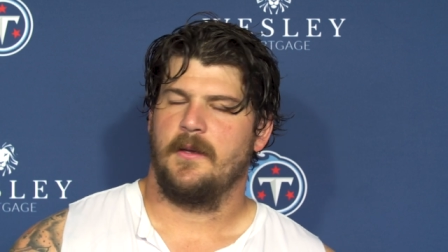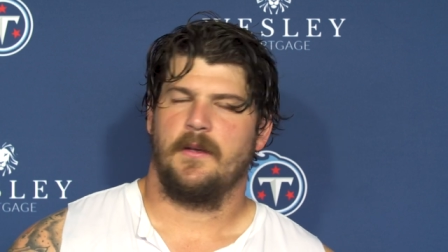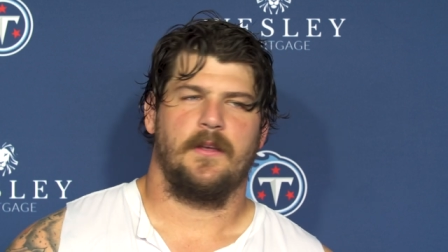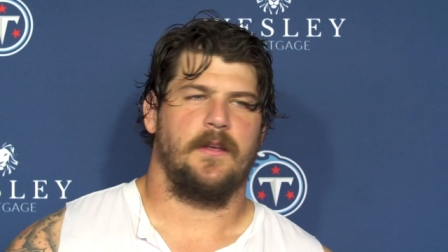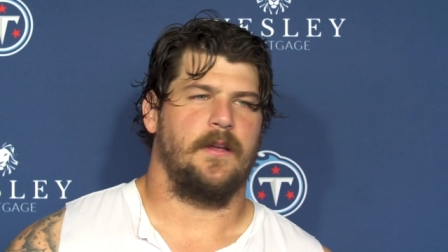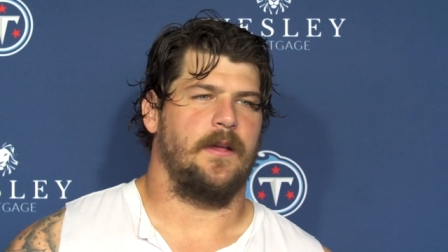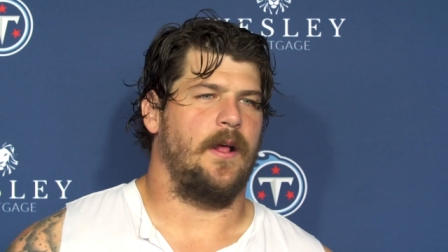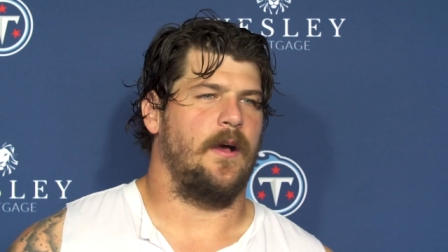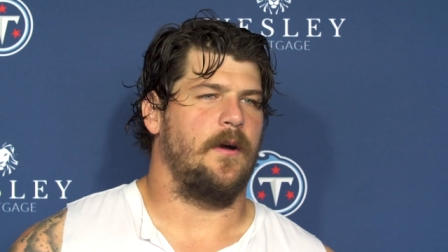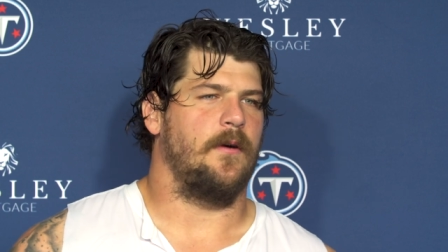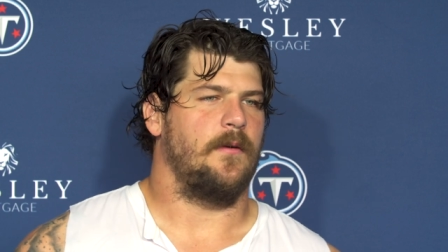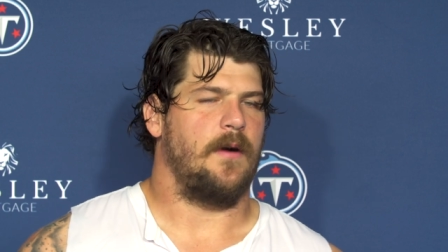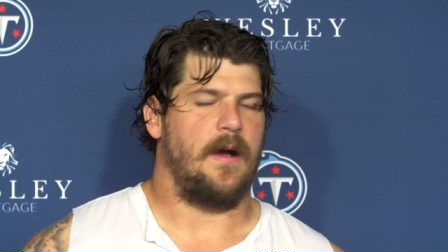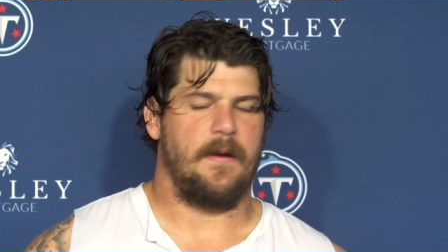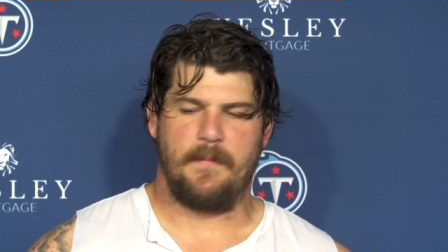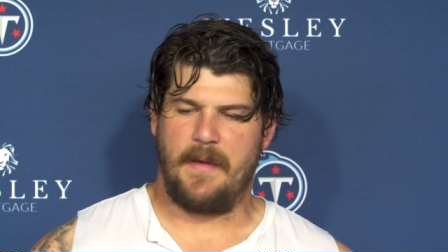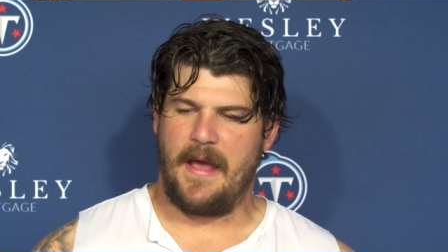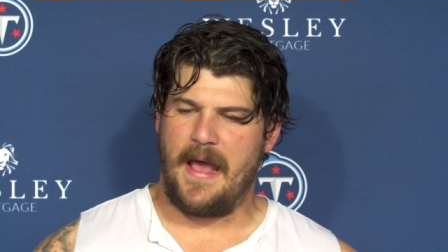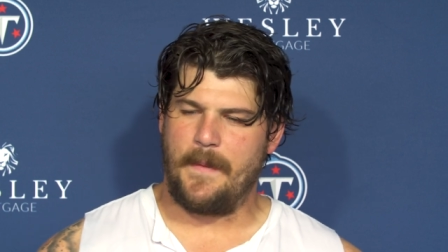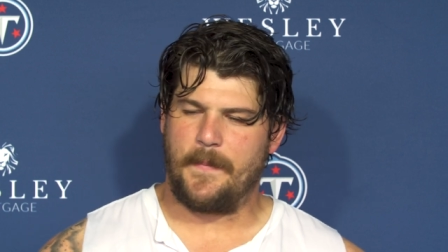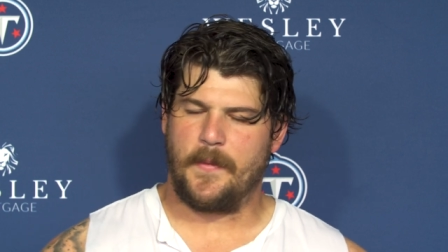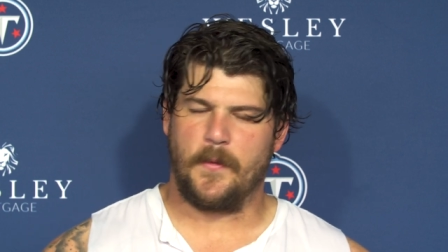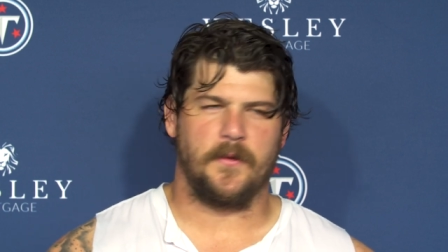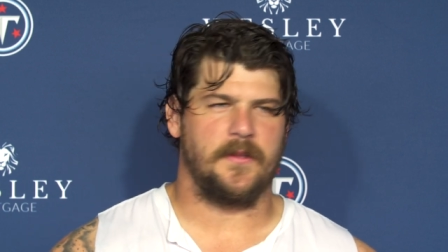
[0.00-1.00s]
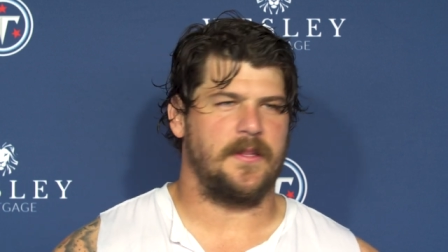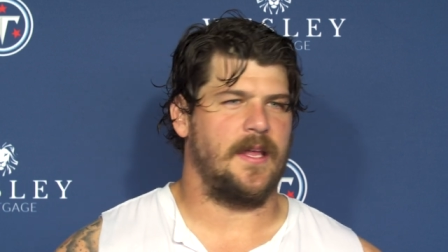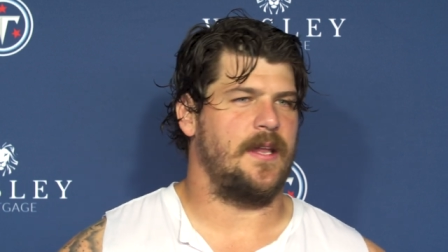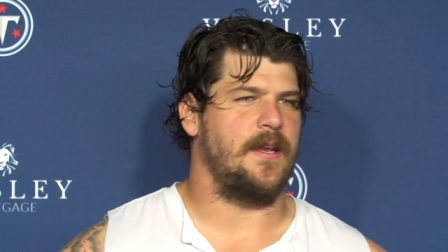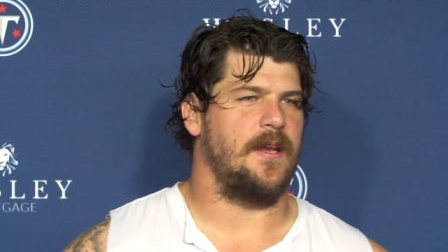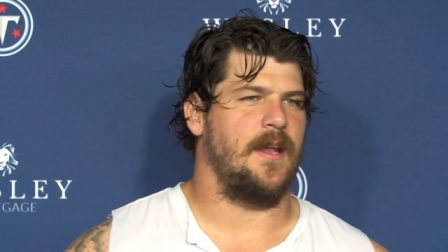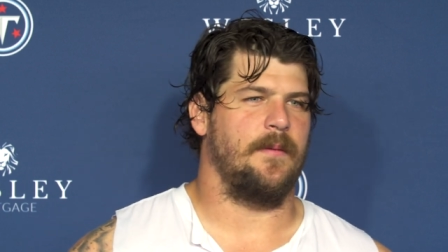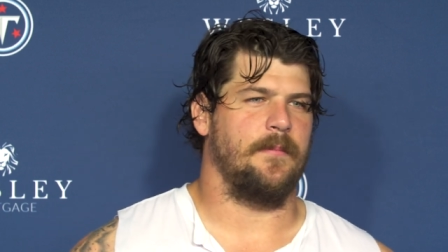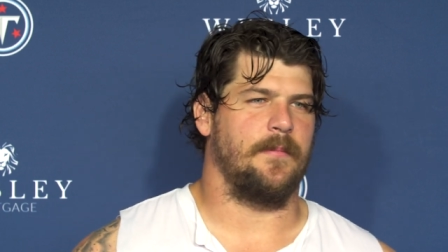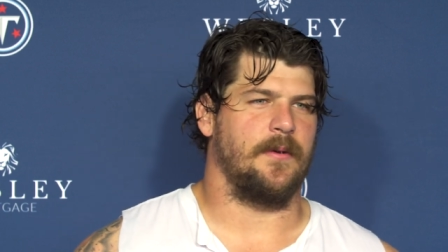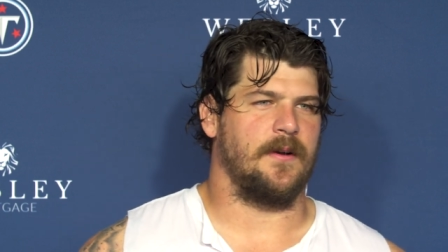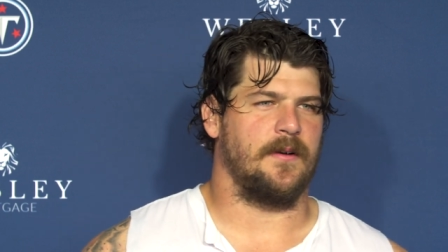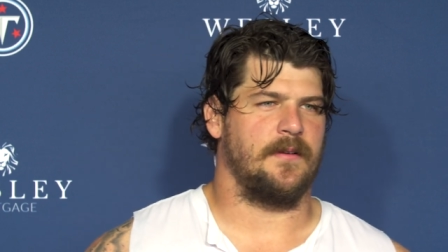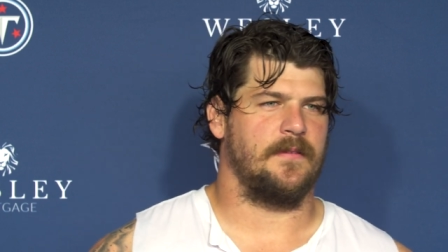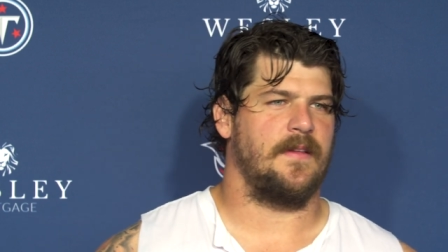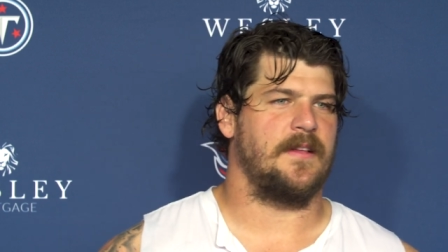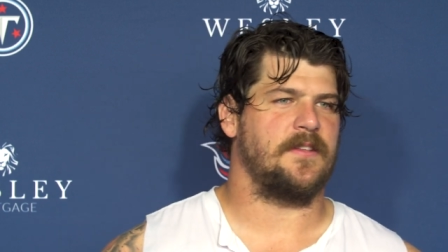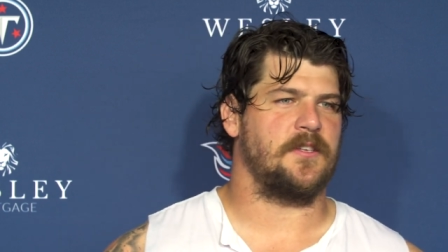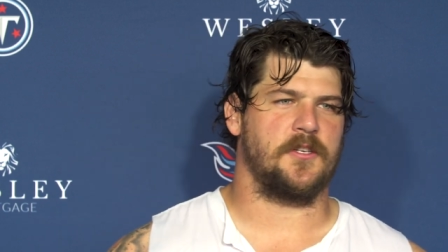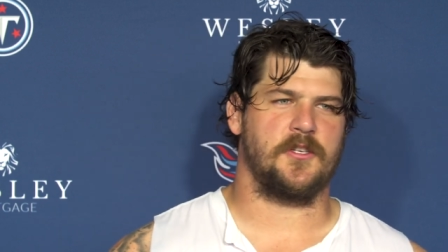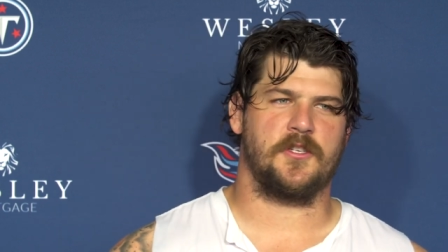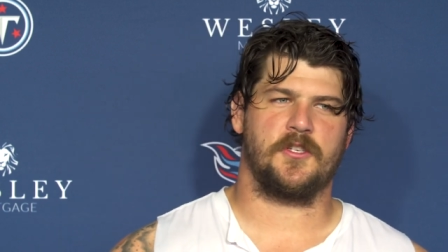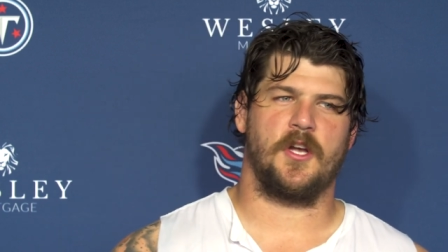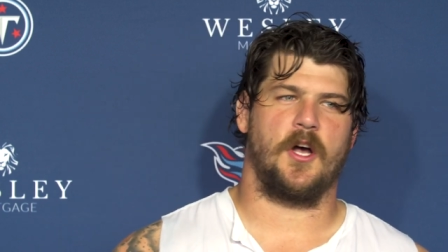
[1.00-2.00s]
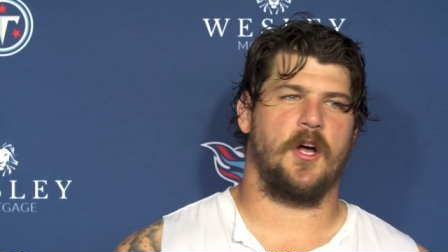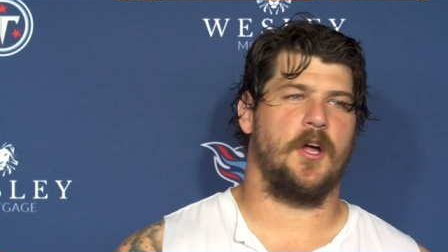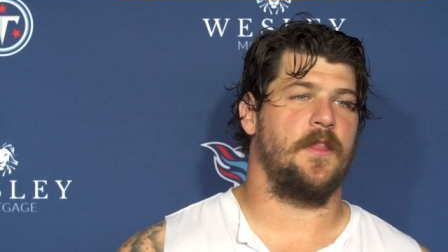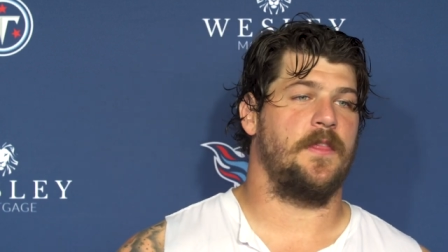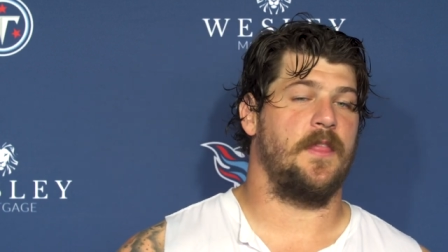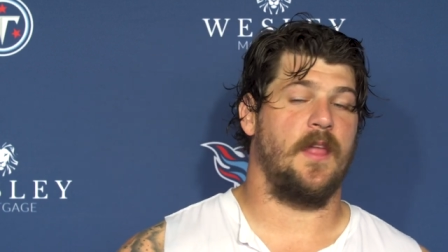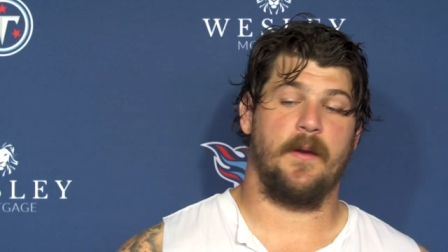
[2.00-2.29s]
you know, I'm happy with that number. That's a solid